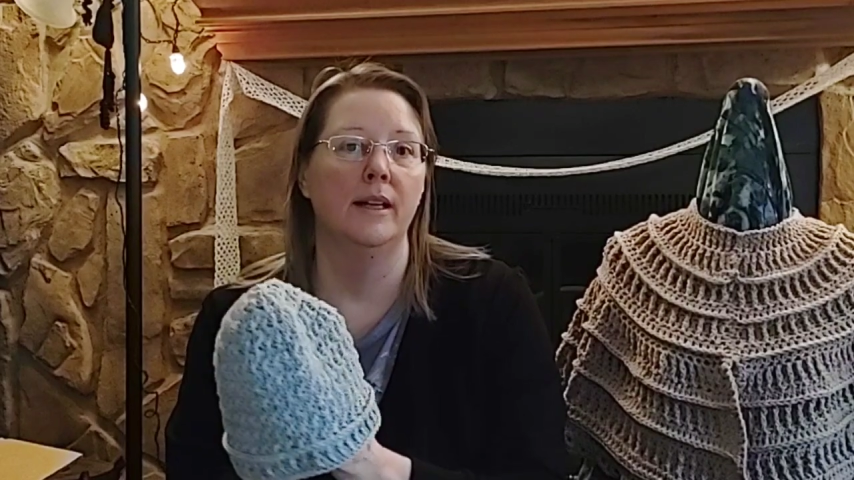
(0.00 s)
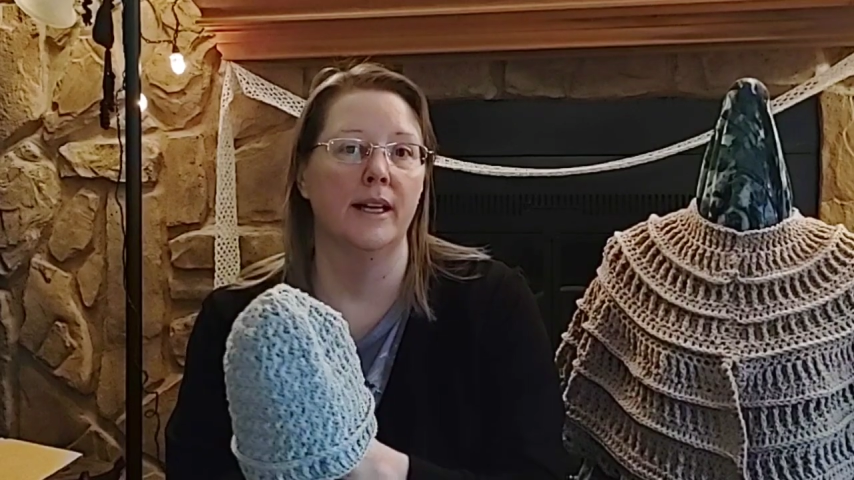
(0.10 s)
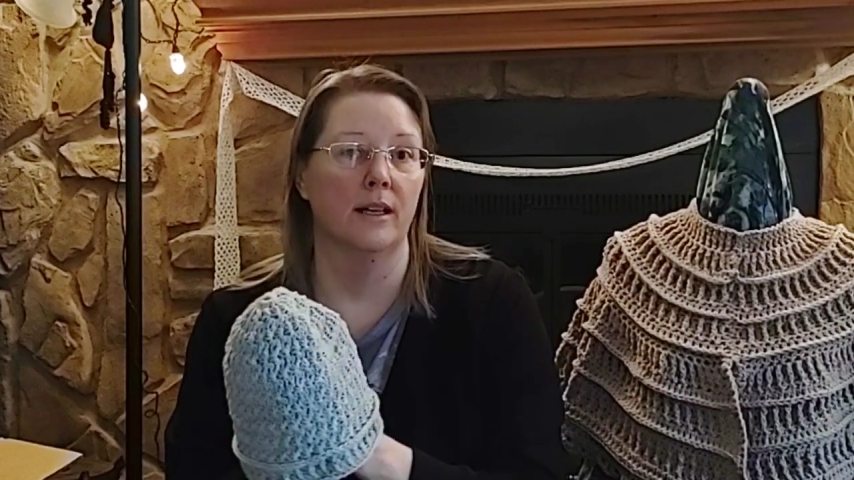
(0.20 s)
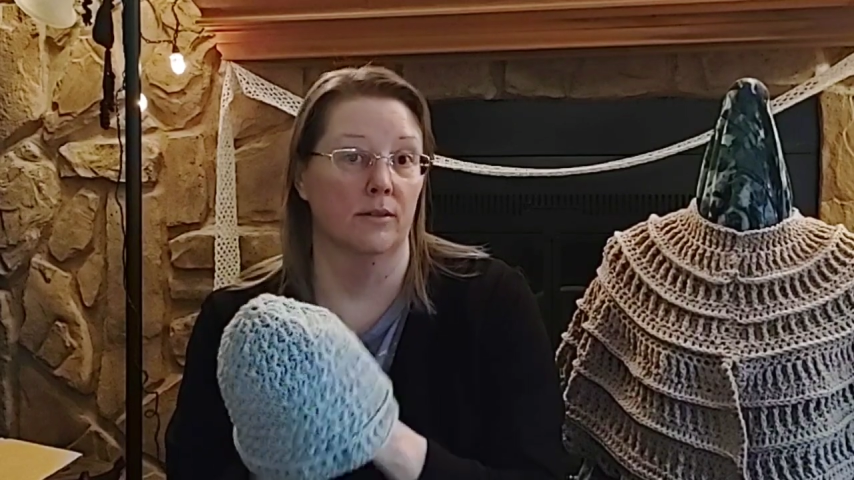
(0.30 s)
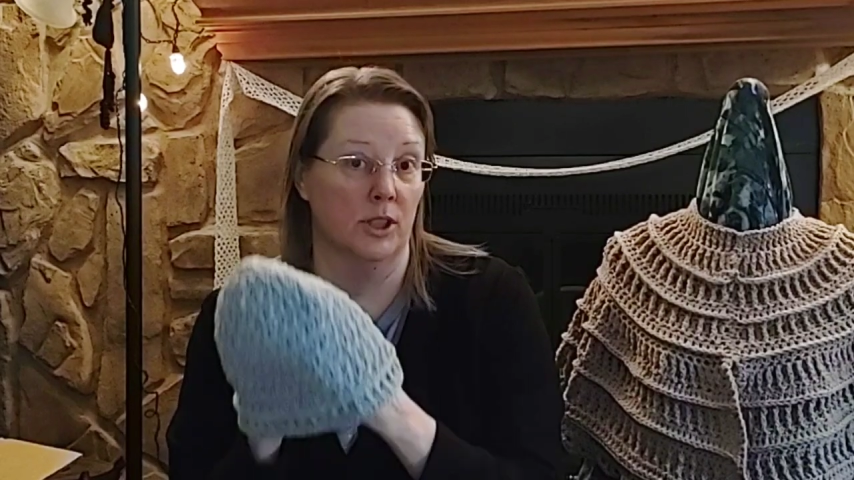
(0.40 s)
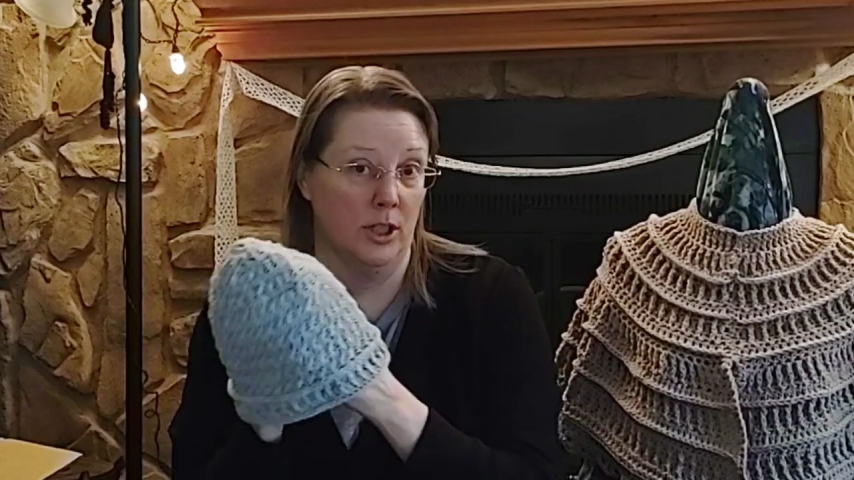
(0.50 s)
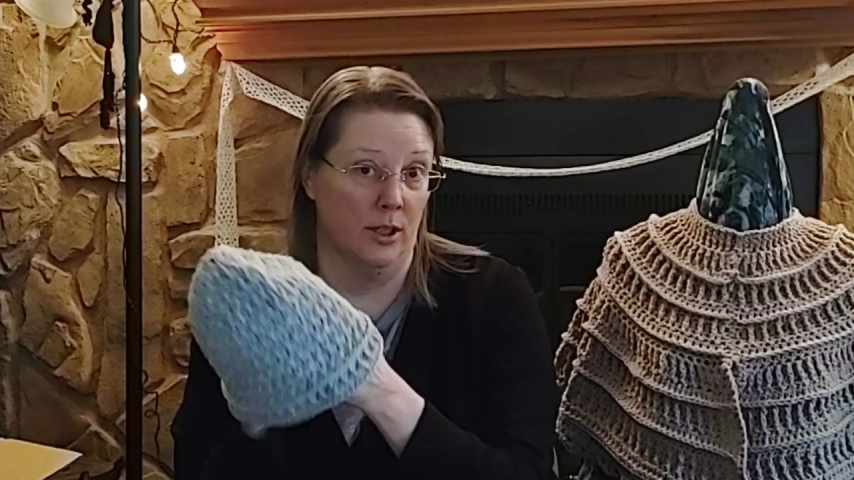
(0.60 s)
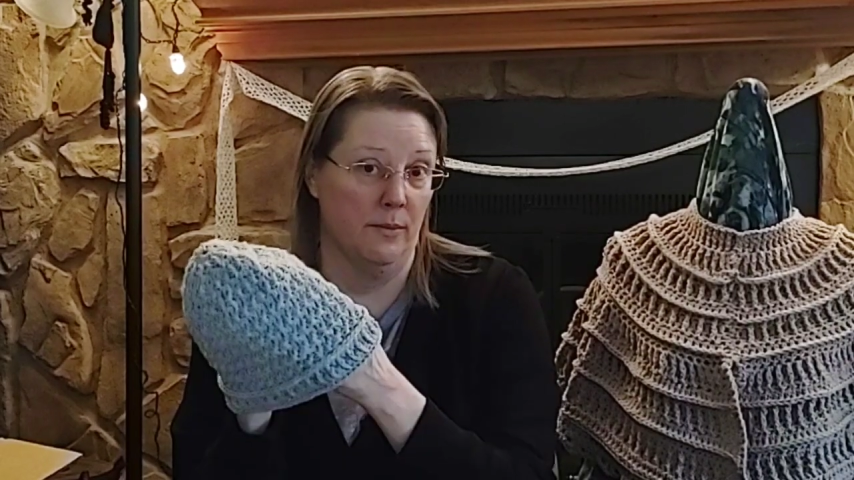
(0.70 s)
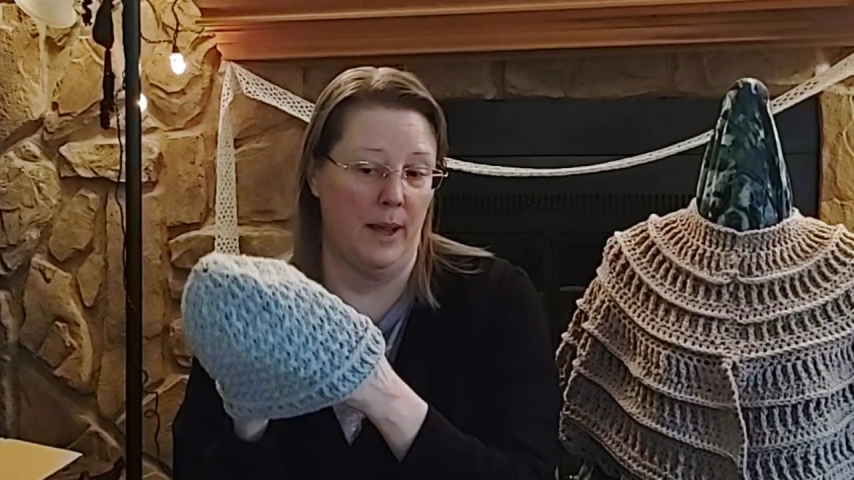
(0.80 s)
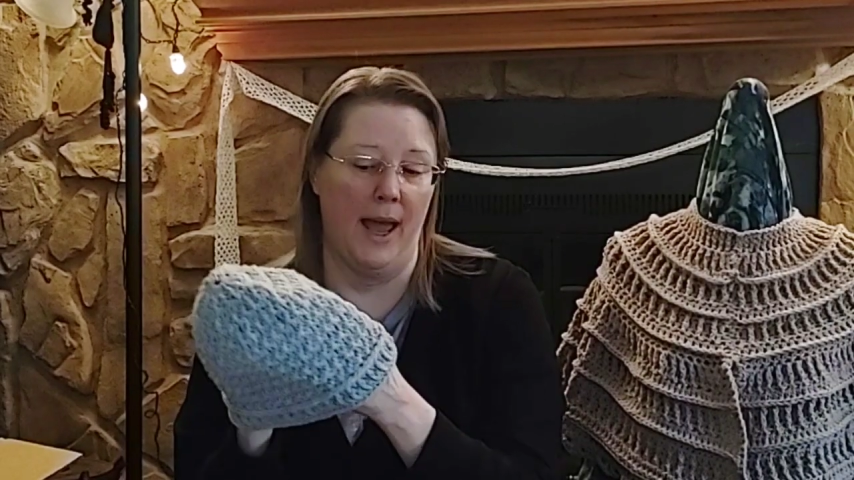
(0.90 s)
in a
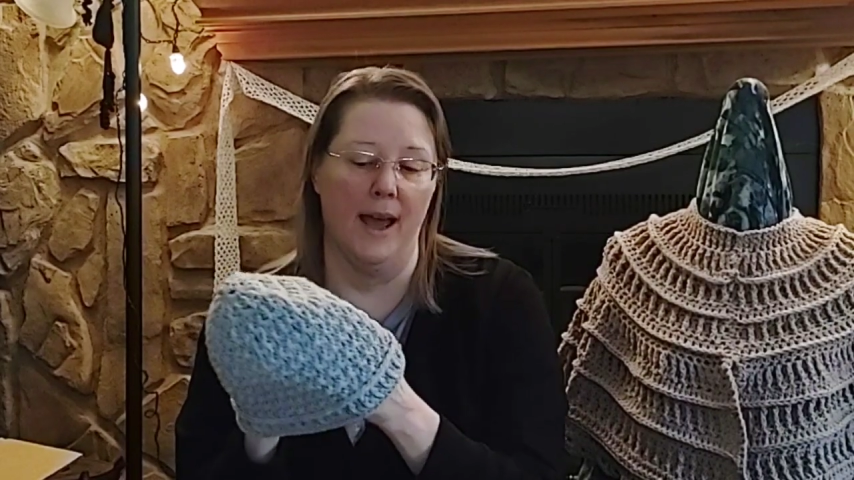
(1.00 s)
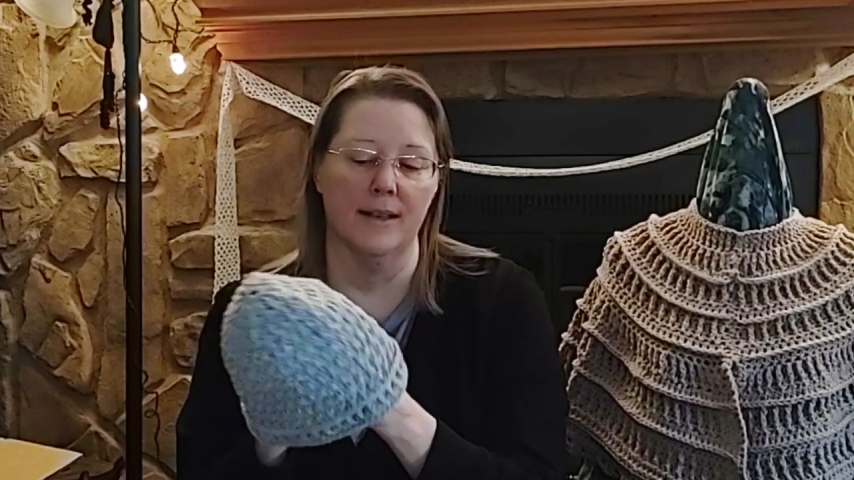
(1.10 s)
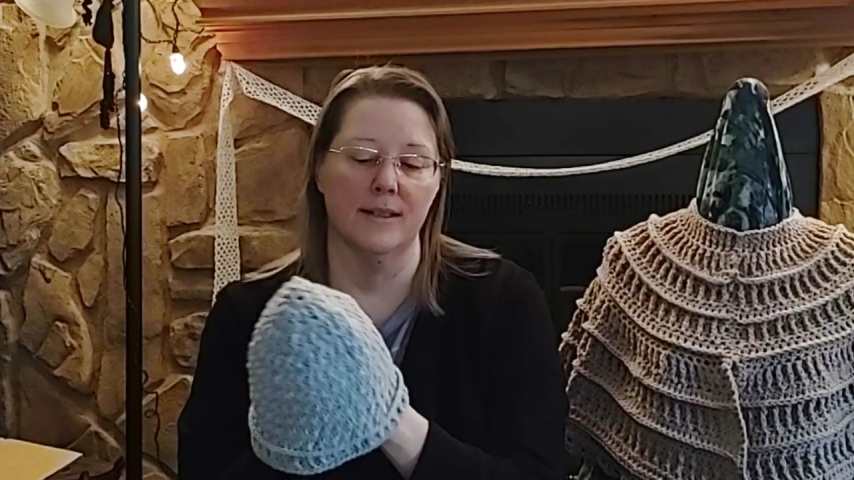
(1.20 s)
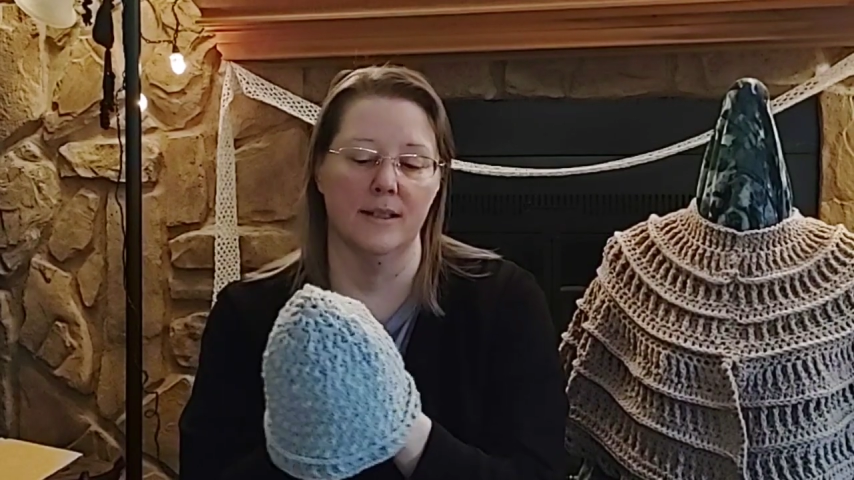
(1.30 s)
return pass